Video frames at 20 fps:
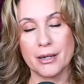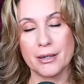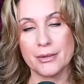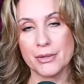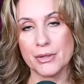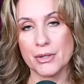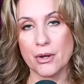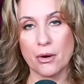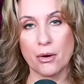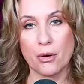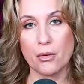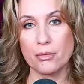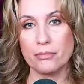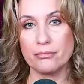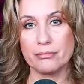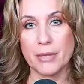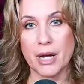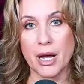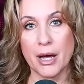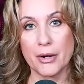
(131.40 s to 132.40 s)
So
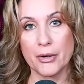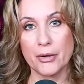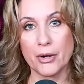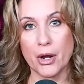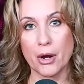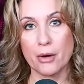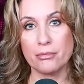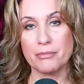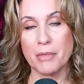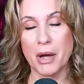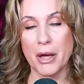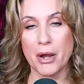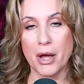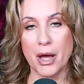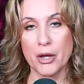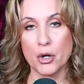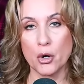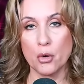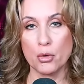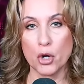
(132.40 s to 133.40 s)
I don't know.
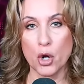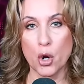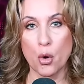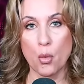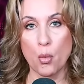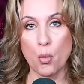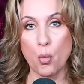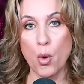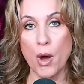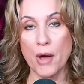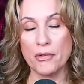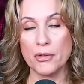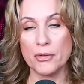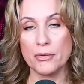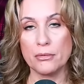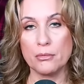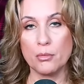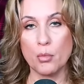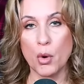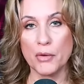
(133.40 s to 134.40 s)
I don't know
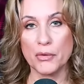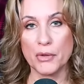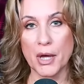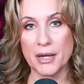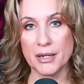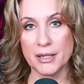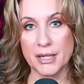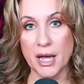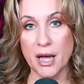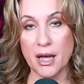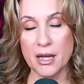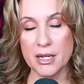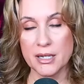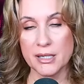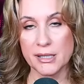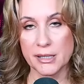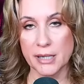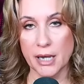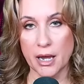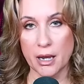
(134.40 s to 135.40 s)
what that
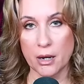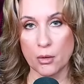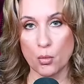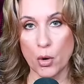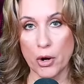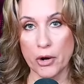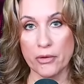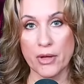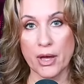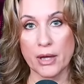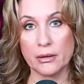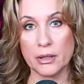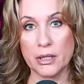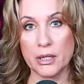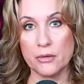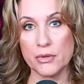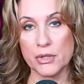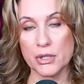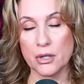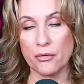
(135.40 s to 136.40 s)
does and where that
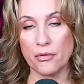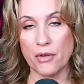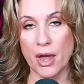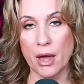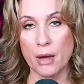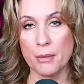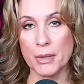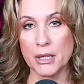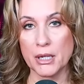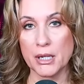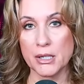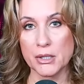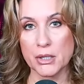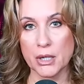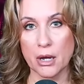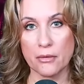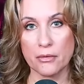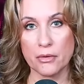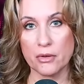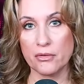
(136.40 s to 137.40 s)
leaves the families
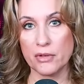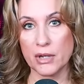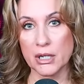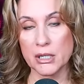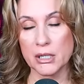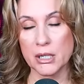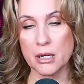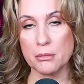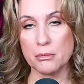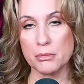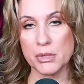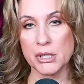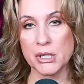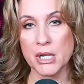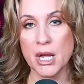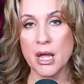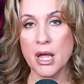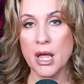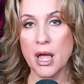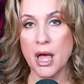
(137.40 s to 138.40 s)
of the victims
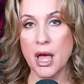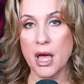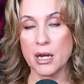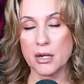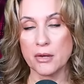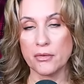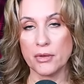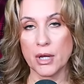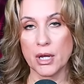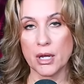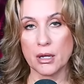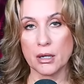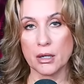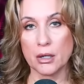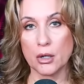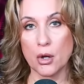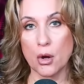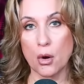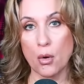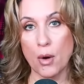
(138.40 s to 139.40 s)
and if they
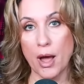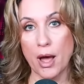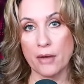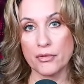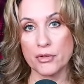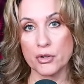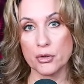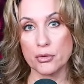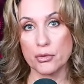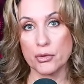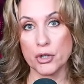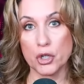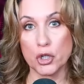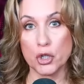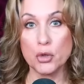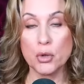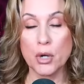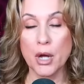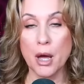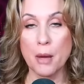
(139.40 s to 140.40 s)
can go after the
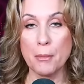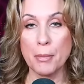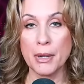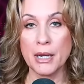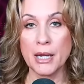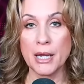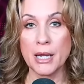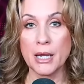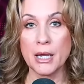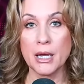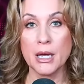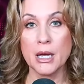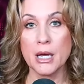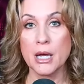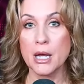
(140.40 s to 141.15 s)
new company.